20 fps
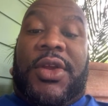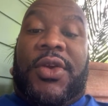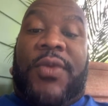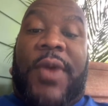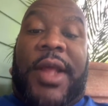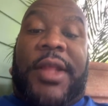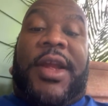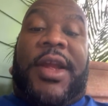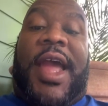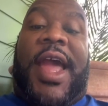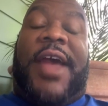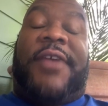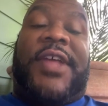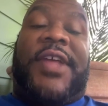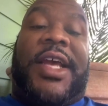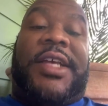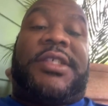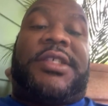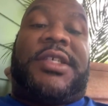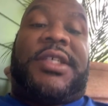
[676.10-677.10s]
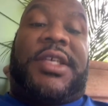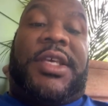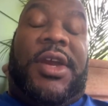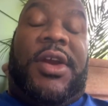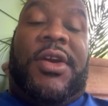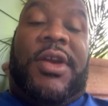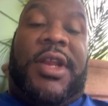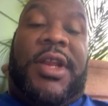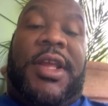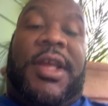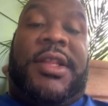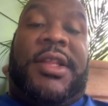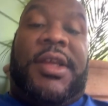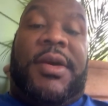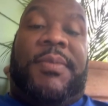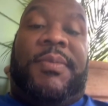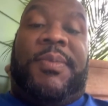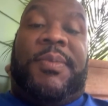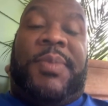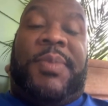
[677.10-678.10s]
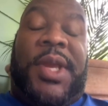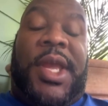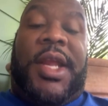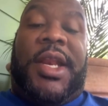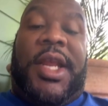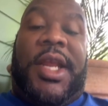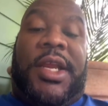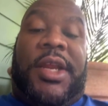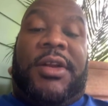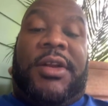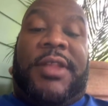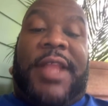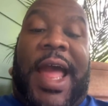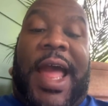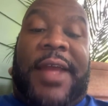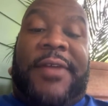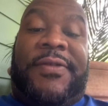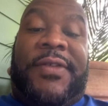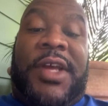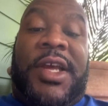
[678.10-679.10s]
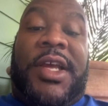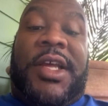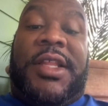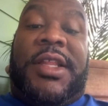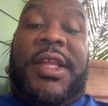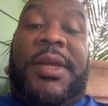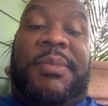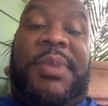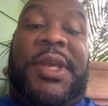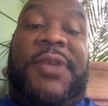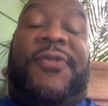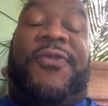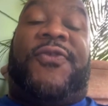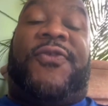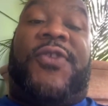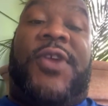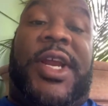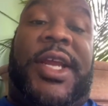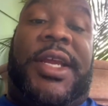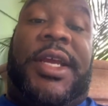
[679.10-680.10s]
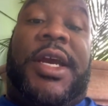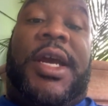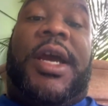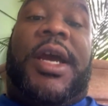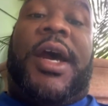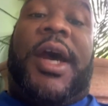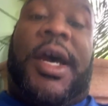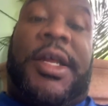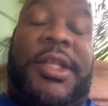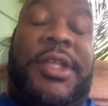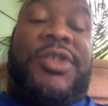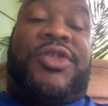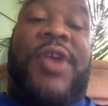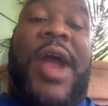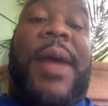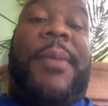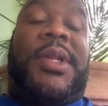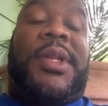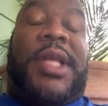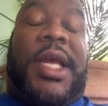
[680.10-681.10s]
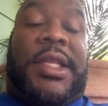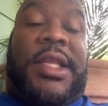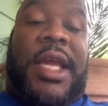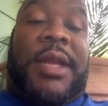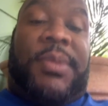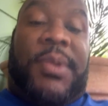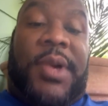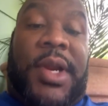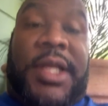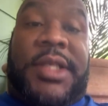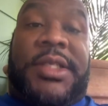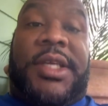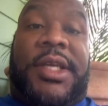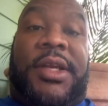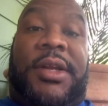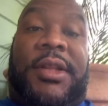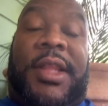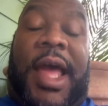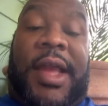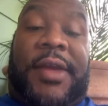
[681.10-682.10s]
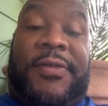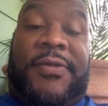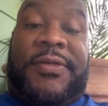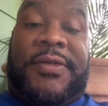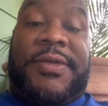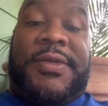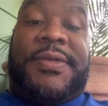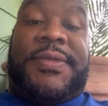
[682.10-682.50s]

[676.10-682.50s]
You rather have that security of them being in your life than be free of the drama that they bring to your life.